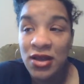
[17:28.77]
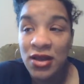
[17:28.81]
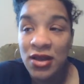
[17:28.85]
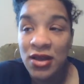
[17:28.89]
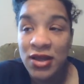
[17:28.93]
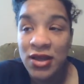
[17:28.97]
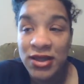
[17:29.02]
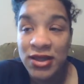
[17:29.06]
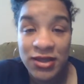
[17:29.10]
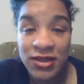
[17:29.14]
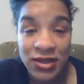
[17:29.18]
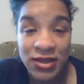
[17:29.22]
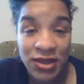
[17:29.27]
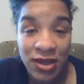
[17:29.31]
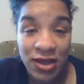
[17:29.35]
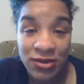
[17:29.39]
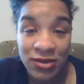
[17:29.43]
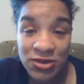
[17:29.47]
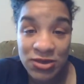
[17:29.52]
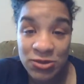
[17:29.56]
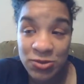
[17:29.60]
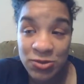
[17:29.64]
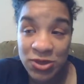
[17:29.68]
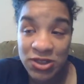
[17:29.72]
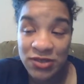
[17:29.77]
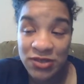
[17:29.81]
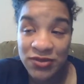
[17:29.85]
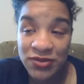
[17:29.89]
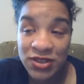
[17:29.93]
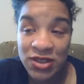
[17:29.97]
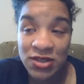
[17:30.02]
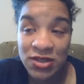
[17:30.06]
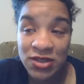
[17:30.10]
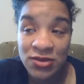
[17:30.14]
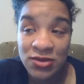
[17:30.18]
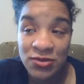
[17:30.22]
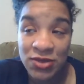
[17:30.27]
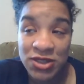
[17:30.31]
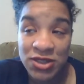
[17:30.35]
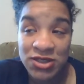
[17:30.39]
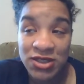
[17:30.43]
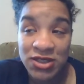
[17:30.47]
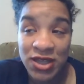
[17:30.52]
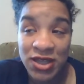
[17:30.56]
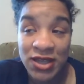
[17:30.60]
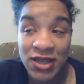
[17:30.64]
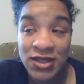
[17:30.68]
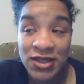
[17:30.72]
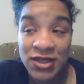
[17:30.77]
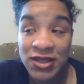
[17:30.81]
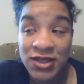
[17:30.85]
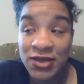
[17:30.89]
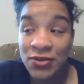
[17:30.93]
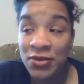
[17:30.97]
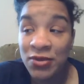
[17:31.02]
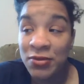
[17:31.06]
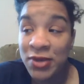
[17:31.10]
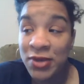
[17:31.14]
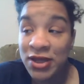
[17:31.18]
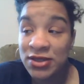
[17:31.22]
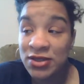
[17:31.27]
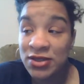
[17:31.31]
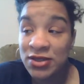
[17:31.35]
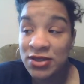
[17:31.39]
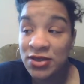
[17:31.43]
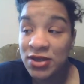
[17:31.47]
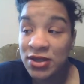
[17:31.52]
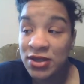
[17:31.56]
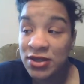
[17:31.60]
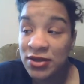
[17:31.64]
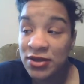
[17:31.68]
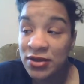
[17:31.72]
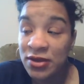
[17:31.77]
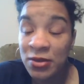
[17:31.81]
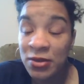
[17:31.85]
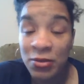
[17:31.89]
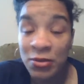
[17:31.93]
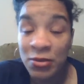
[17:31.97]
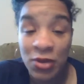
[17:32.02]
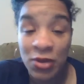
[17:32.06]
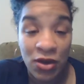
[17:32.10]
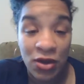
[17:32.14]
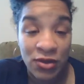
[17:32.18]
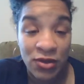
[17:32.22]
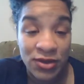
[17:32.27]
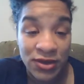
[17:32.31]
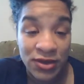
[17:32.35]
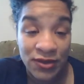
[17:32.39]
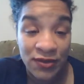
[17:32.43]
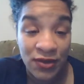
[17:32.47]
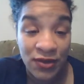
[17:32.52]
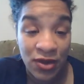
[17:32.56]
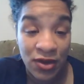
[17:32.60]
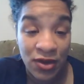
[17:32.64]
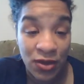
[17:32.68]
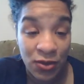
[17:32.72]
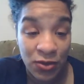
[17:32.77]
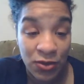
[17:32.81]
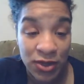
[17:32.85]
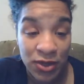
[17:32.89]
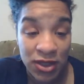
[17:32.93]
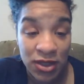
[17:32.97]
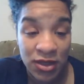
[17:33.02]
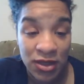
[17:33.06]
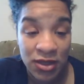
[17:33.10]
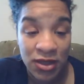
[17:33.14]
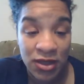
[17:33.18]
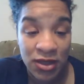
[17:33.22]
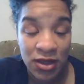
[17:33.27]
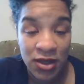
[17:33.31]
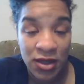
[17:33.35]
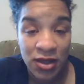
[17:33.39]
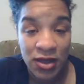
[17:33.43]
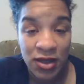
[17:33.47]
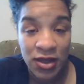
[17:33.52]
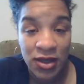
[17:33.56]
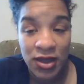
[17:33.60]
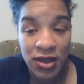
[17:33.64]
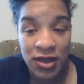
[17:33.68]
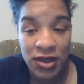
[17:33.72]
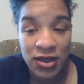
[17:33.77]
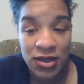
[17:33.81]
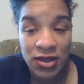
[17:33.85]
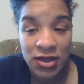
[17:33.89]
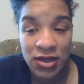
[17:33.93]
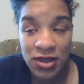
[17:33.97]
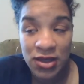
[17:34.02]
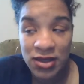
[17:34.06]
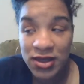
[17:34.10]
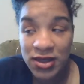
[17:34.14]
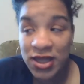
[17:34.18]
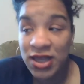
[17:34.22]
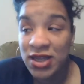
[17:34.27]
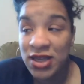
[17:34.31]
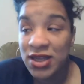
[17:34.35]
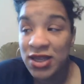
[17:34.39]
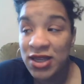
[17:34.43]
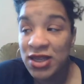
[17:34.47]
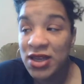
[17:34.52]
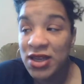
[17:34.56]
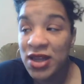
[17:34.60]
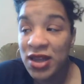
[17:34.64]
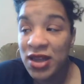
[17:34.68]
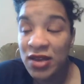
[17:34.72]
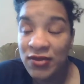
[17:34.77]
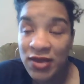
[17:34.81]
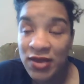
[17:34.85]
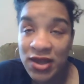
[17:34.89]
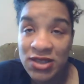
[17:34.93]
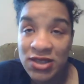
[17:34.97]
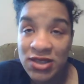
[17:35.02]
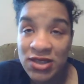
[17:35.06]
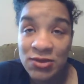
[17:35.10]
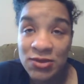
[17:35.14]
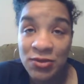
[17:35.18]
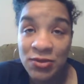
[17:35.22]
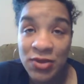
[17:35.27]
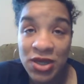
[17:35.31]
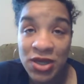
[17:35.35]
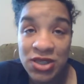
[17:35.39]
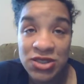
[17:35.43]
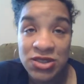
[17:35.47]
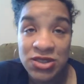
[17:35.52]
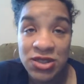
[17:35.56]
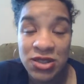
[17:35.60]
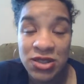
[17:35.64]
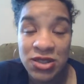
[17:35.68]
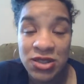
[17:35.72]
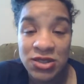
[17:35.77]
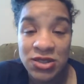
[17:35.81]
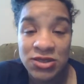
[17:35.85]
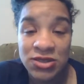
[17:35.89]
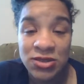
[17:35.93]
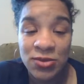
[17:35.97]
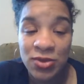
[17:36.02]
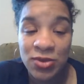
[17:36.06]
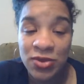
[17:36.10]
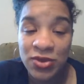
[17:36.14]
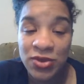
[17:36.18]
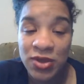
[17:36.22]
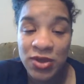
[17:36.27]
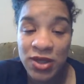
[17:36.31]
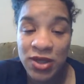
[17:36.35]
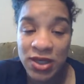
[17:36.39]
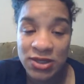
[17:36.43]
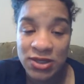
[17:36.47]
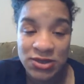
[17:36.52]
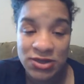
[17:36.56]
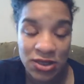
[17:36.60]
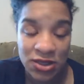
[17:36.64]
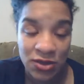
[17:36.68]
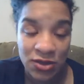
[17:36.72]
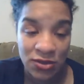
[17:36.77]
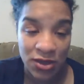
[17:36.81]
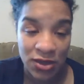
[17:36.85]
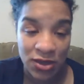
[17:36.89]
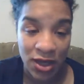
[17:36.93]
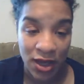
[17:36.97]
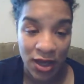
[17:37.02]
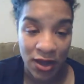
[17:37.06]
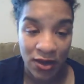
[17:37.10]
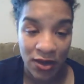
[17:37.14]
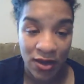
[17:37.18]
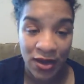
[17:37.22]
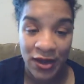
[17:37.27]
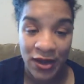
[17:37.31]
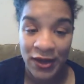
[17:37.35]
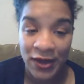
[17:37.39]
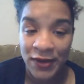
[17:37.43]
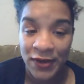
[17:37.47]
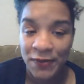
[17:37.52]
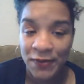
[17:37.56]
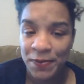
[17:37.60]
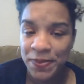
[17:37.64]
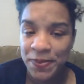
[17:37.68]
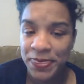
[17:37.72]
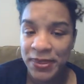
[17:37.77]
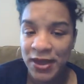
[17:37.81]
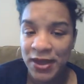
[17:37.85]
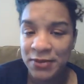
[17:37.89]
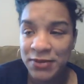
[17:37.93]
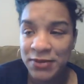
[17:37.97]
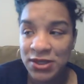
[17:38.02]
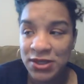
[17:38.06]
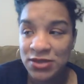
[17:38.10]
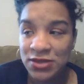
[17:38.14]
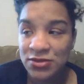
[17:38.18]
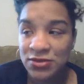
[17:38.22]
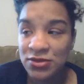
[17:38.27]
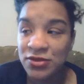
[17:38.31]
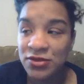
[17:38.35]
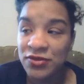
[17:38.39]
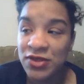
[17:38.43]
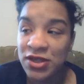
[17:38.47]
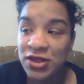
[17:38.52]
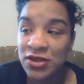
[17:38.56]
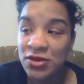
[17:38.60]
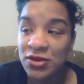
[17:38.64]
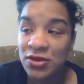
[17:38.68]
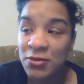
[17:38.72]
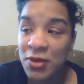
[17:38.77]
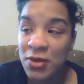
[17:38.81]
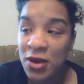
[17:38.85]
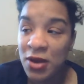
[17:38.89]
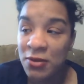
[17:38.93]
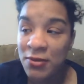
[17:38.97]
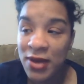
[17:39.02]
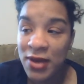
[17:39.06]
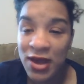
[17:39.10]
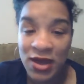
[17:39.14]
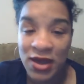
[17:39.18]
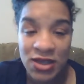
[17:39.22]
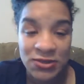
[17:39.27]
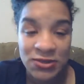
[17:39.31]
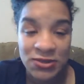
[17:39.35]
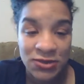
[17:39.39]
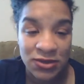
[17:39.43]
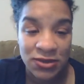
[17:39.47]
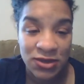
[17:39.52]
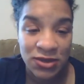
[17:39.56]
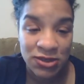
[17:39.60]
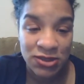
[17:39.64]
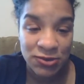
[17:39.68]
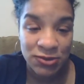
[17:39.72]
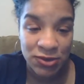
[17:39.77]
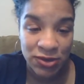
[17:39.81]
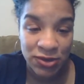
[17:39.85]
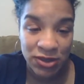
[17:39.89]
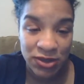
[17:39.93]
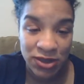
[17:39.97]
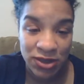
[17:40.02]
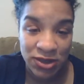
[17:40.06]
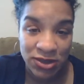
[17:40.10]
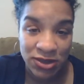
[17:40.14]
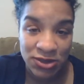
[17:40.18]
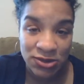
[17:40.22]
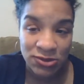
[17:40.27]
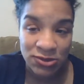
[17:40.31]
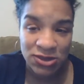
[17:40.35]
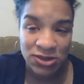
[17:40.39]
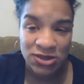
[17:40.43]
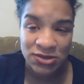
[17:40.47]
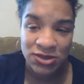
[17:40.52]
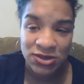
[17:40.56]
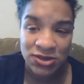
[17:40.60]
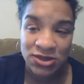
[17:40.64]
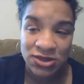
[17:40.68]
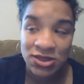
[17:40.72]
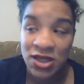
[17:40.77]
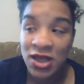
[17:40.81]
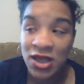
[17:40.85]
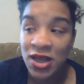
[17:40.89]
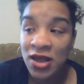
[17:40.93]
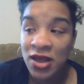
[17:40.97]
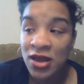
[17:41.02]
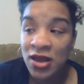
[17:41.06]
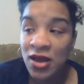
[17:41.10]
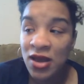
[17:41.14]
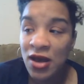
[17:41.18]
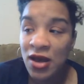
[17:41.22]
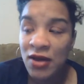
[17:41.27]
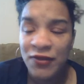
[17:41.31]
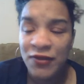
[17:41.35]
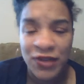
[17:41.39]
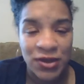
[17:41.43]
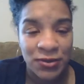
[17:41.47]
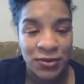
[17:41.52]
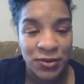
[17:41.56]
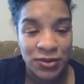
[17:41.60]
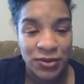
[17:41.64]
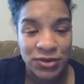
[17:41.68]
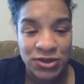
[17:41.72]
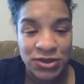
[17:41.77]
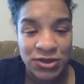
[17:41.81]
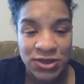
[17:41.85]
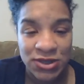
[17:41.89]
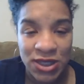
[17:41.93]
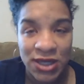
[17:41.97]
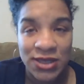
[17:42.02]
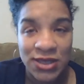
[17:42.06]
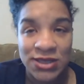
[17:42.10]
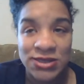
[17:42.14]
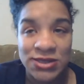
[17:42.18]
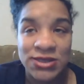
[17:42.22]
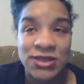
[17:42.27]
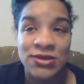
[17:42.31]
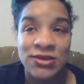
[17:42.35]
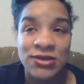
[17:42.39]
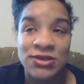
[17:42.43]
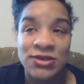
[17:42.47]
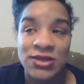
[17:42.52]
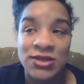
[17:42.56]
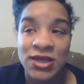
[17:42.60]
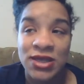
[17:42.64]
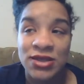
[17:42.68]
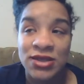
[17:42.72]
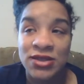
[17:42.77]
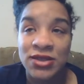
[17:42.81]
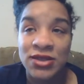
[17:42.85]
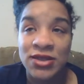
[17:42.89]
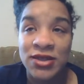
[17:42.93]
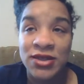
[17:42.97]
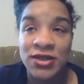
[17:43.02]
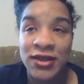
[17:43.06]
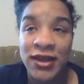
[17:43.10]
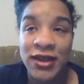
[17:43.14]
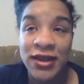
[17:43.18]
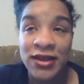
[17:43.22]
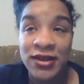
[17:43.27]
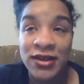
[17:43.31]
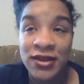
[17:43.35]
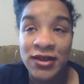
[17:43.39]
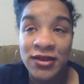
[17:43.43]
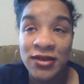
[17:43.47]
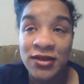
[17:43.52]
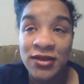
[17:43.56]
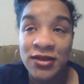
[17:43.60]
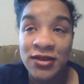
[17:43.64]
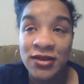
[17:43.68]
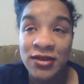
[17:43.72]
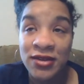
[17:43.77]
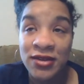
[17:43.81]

And then I was breastfeeding, which I did with my daughter, but only for a week. And they didn't have as much support as they do now. I may do a video about my hospital experience, which was, for the most, I could say it was like 90%